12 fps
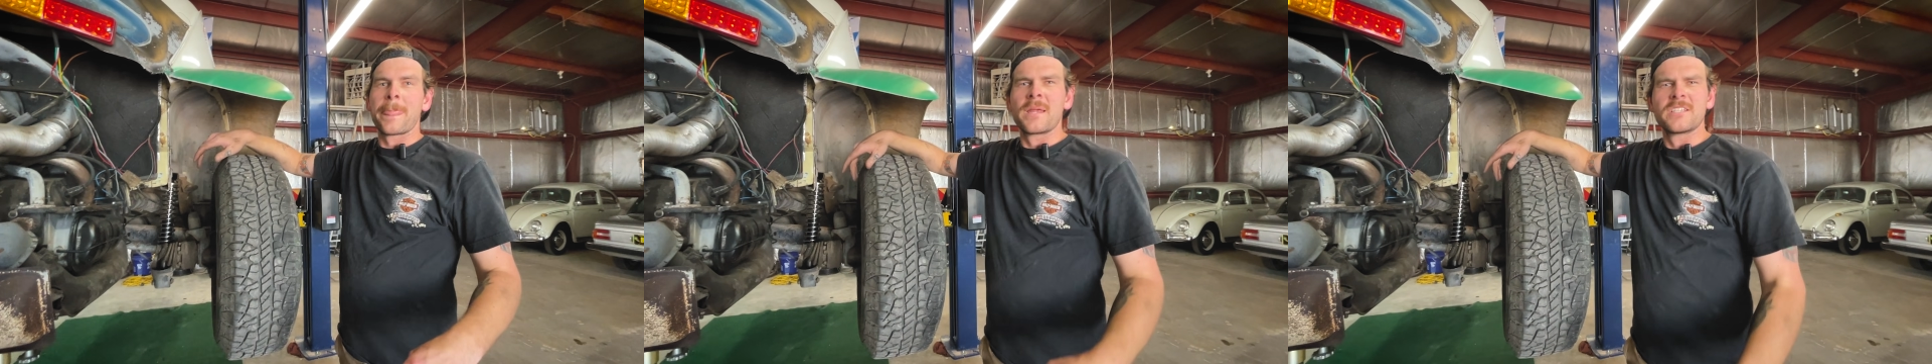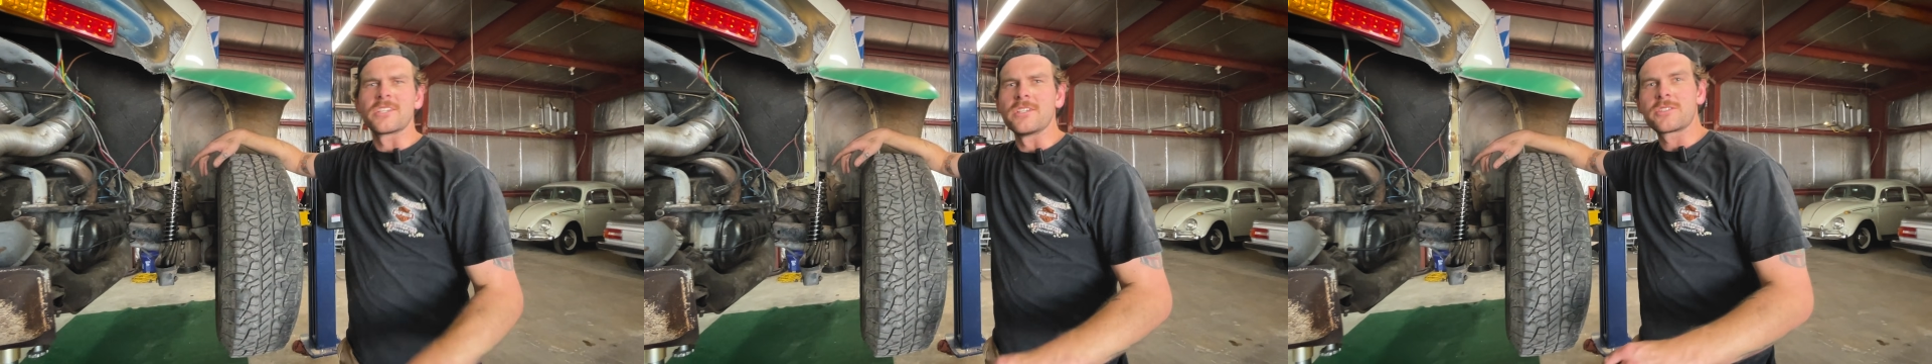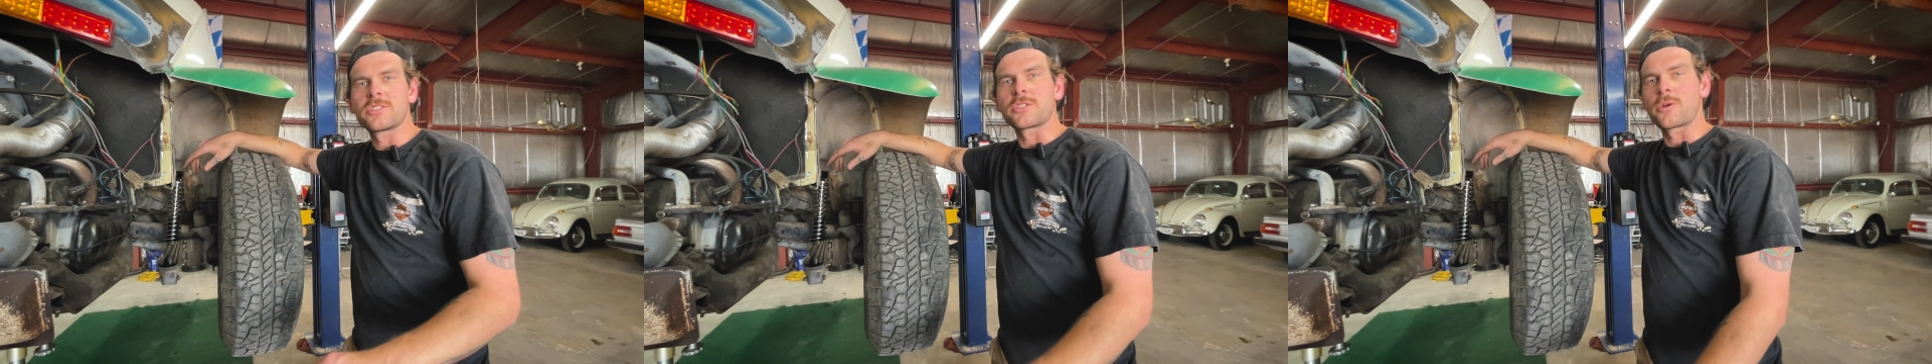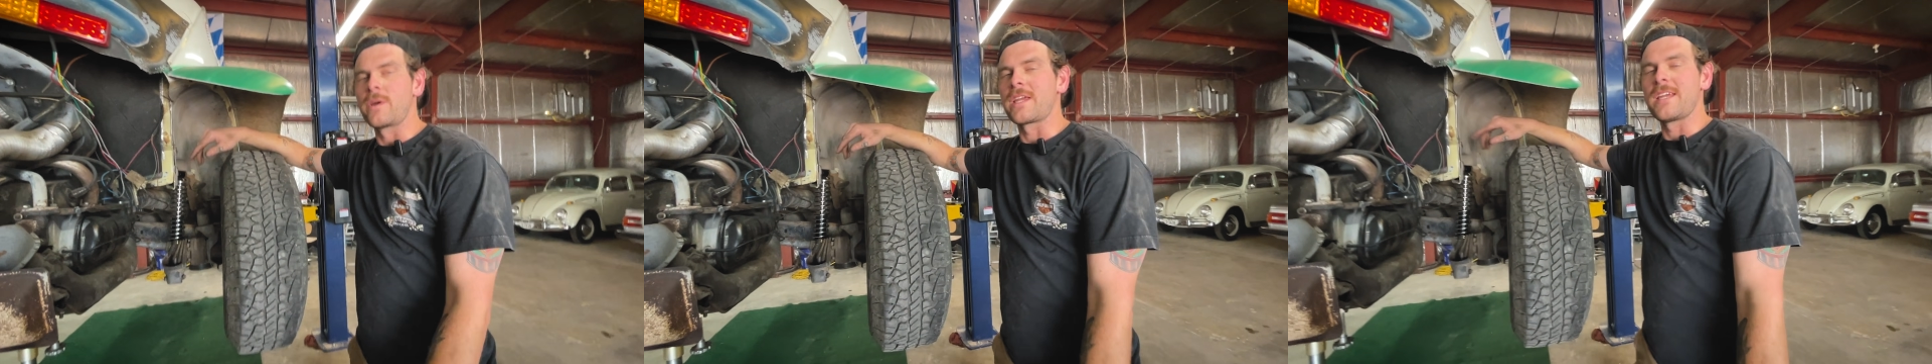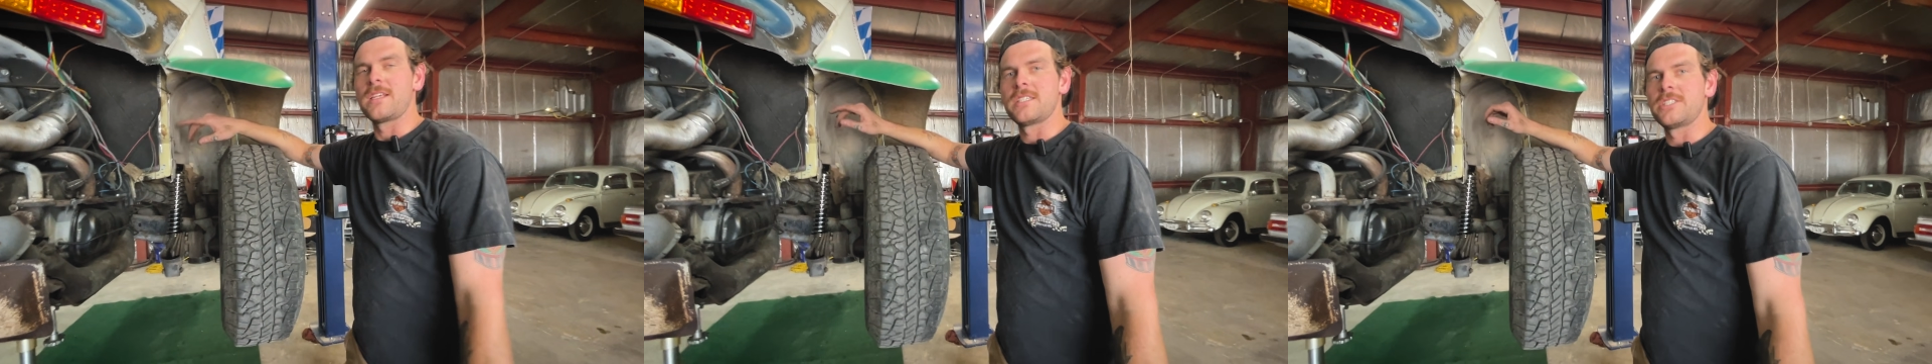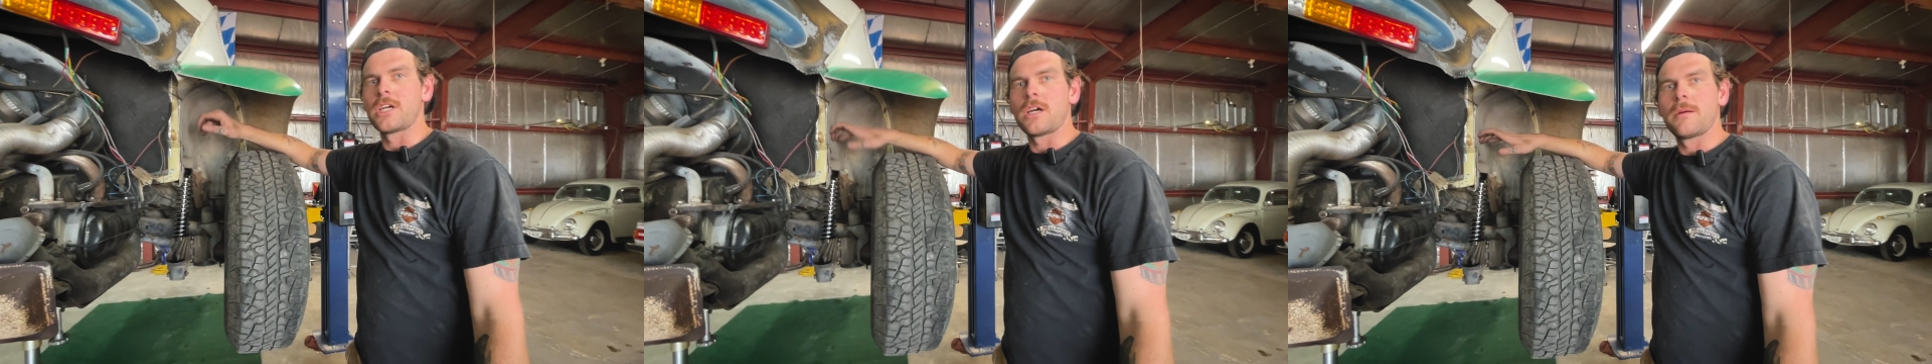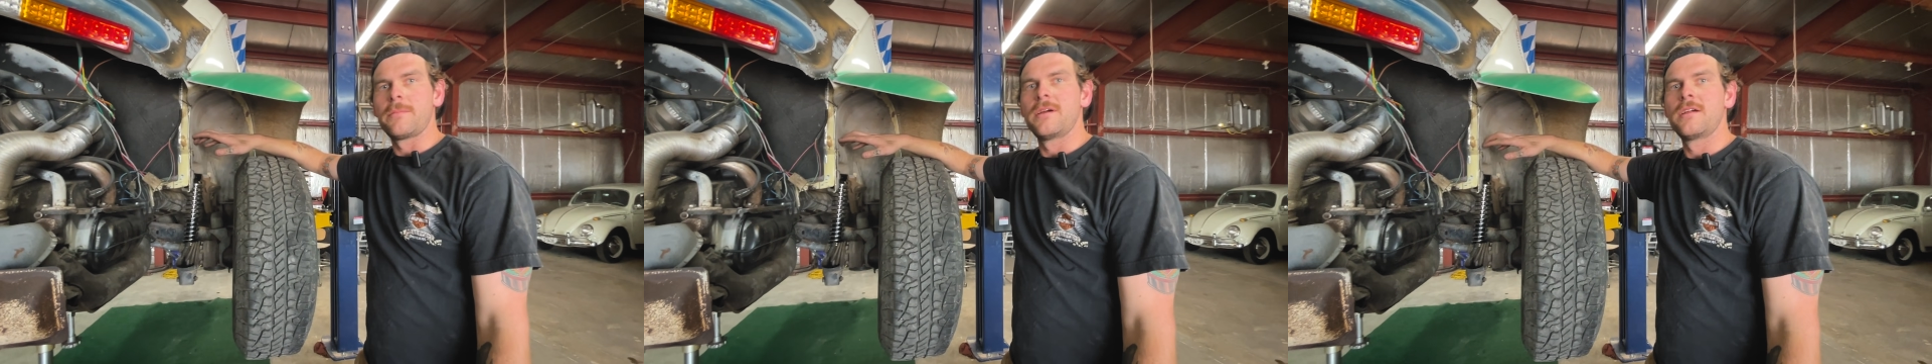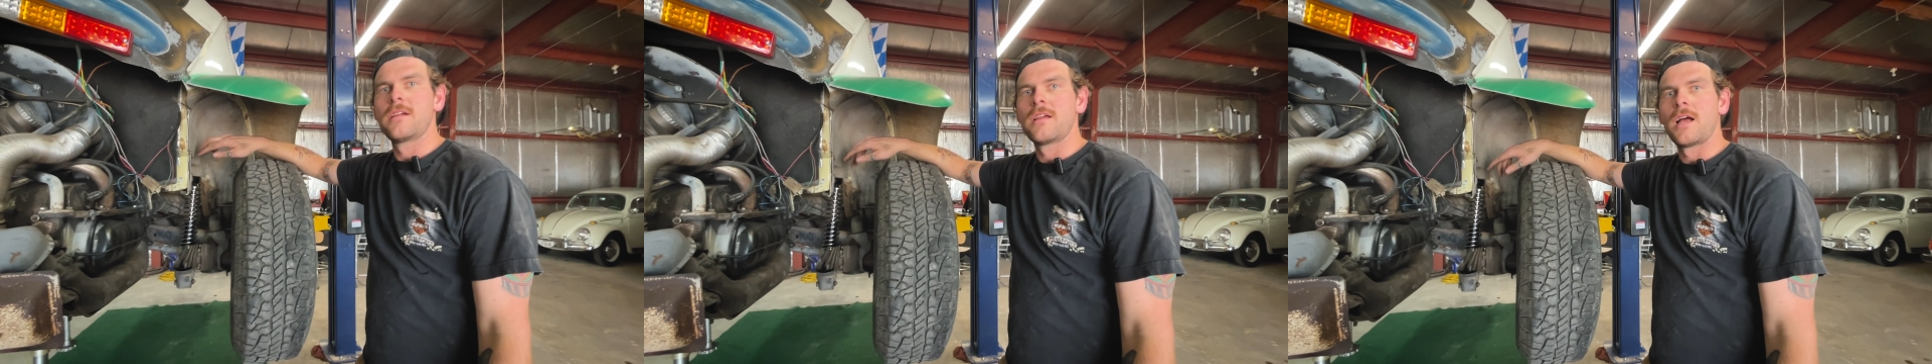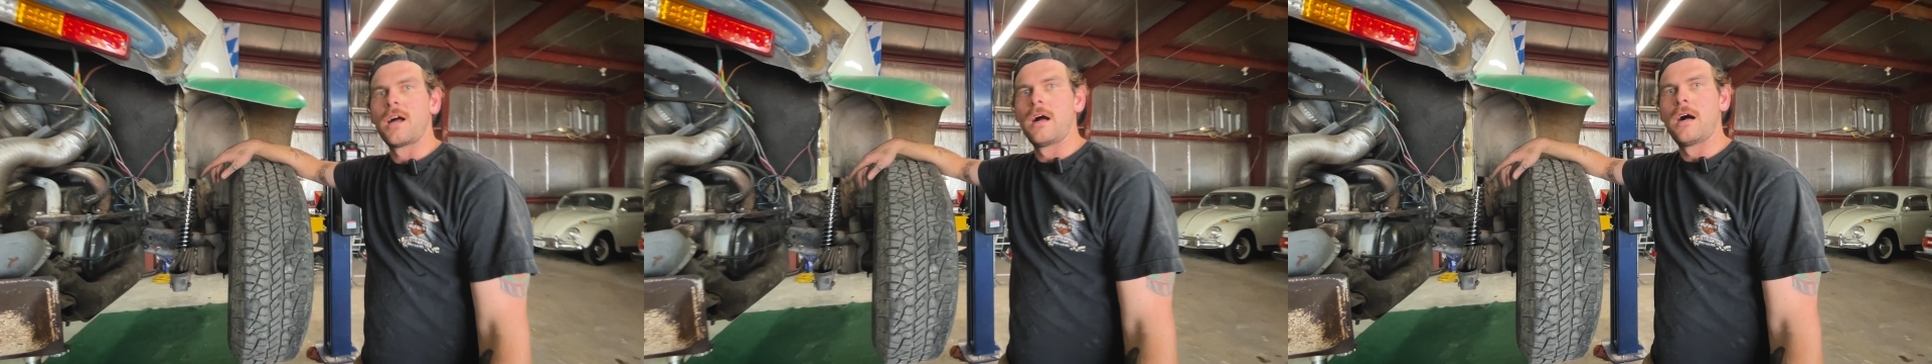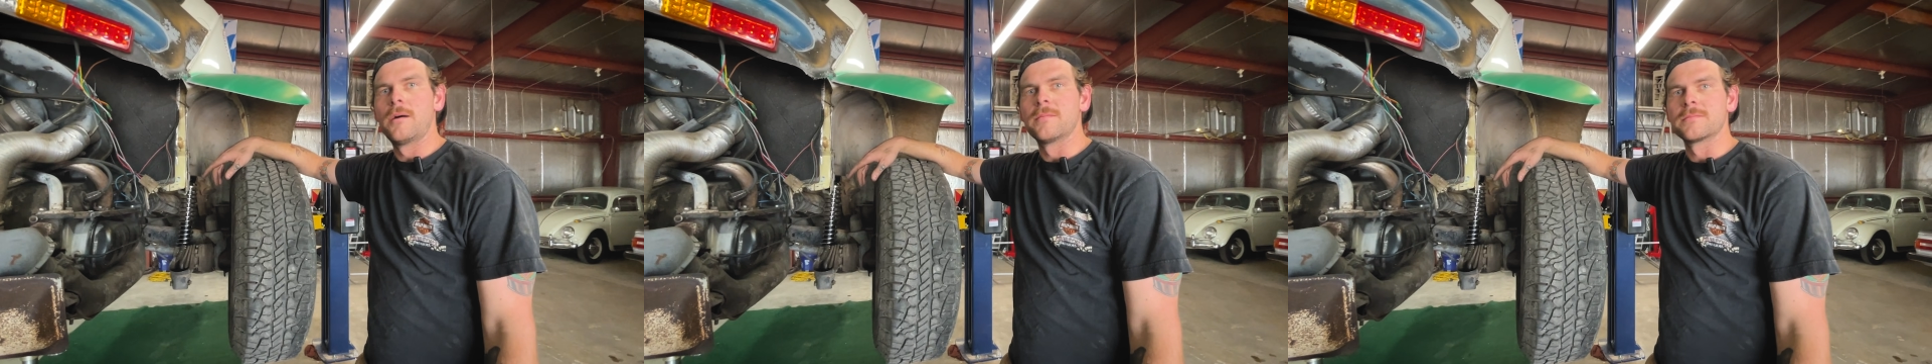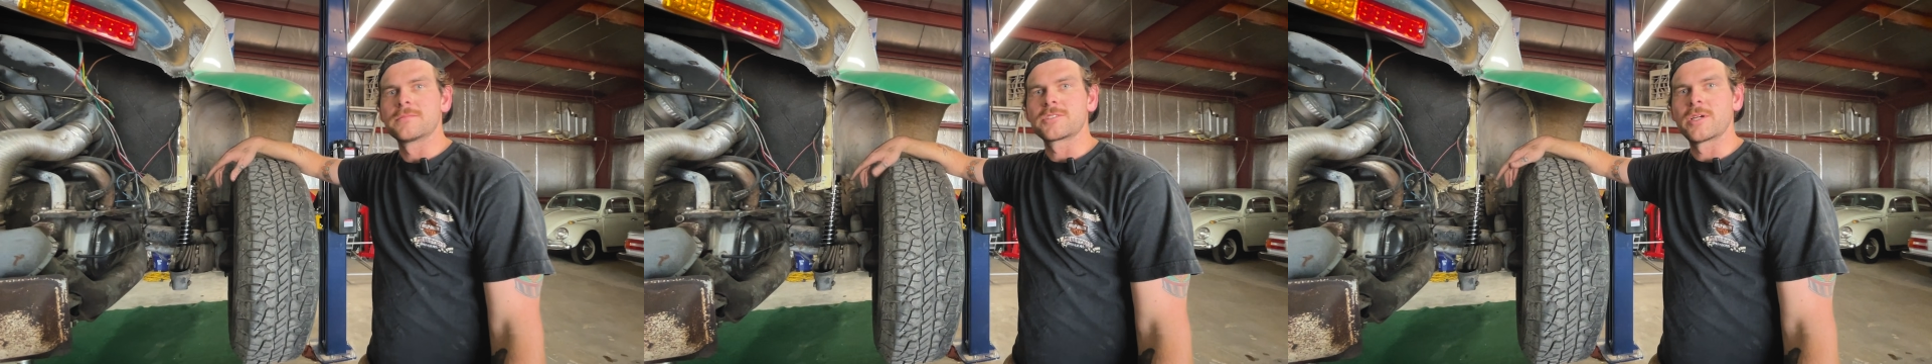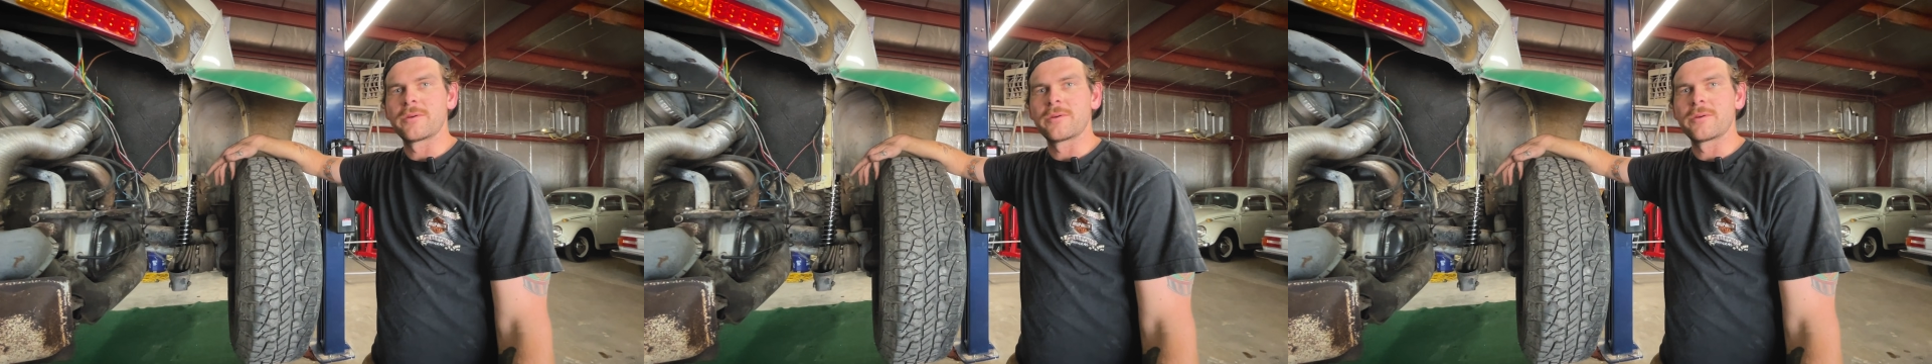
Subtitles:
So this is a quick, easy job. So